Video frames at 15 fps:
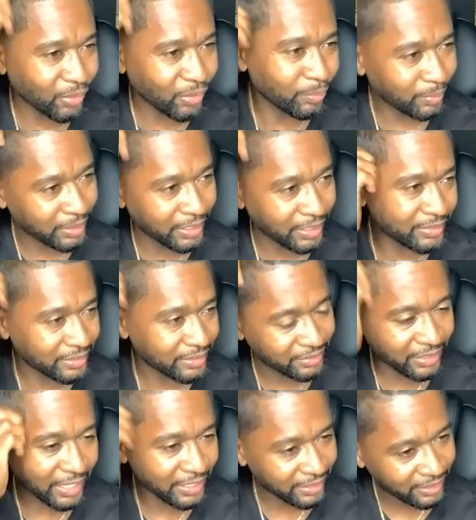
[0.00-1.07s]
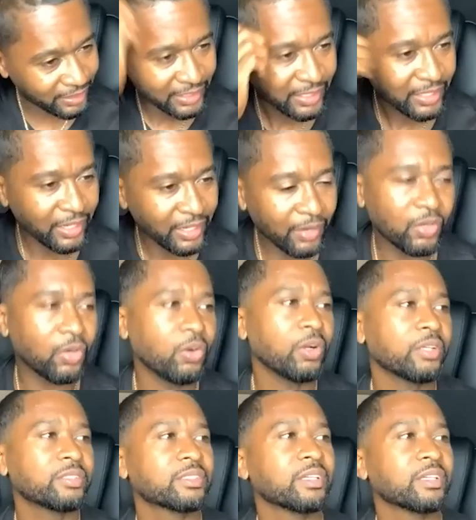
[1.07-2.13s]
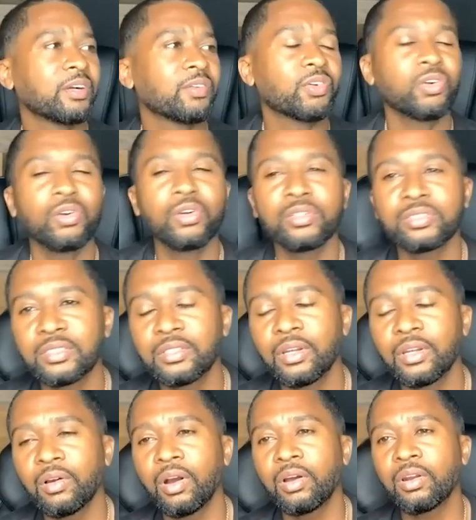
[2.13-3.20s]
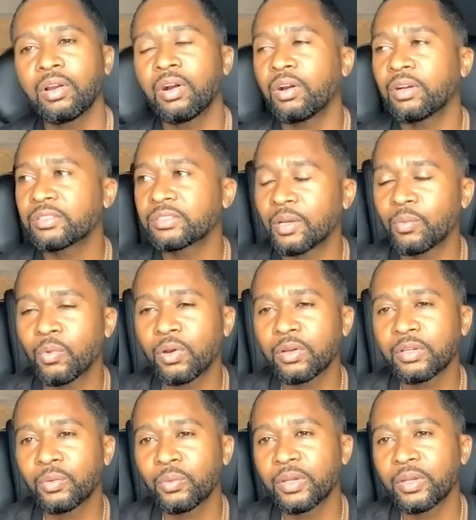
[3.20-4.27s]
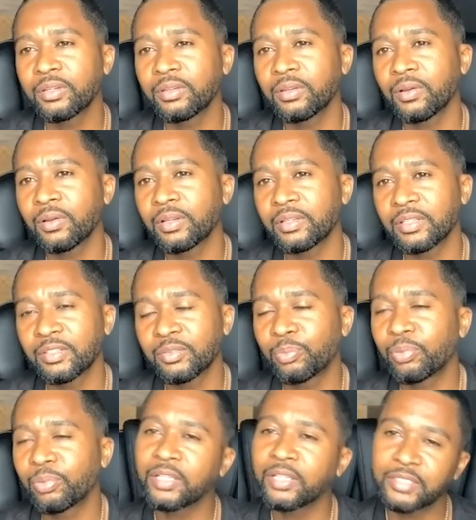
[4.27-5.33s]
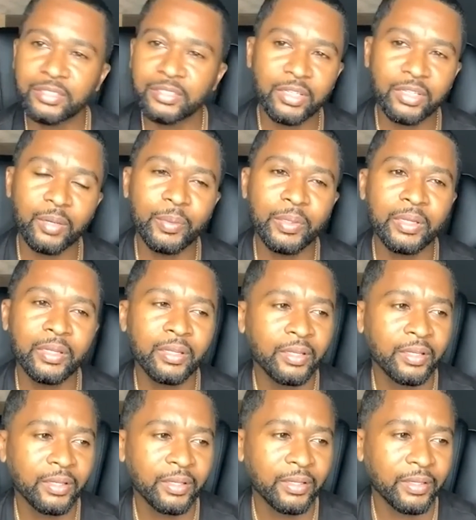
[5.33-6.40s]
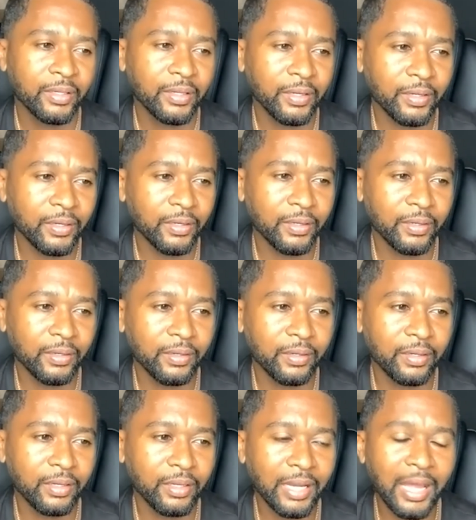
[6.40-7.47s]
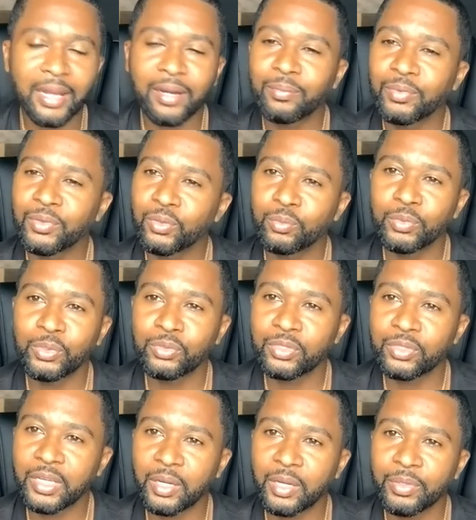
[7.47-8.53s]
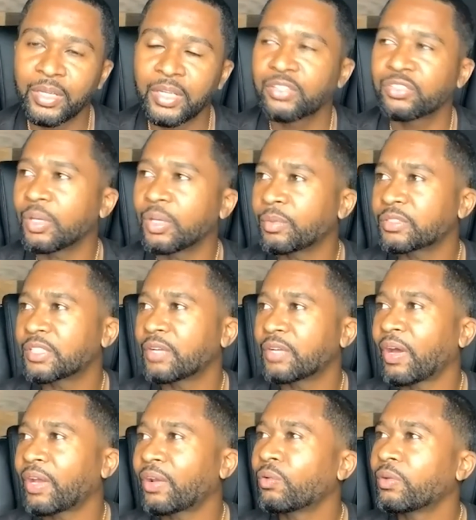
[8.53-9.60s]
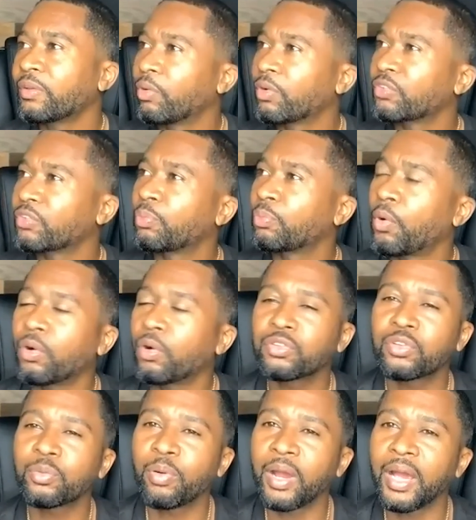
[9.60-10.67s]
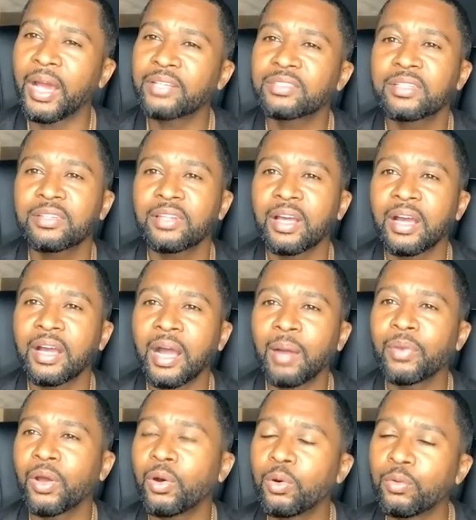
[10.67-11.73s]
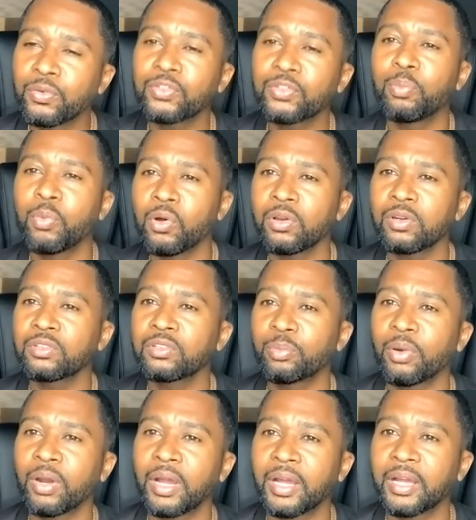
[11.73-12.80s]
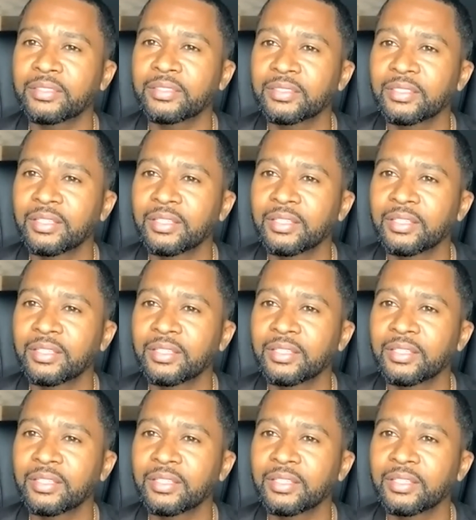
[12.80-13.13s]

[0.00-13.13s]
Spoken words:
much. It's like, of course, you know, all the artists I'm working with, you know, this project coming. A lot of new music coming. Some of the stuff I don't even want to spoil the surprise because I'm known for spoiling the surprise.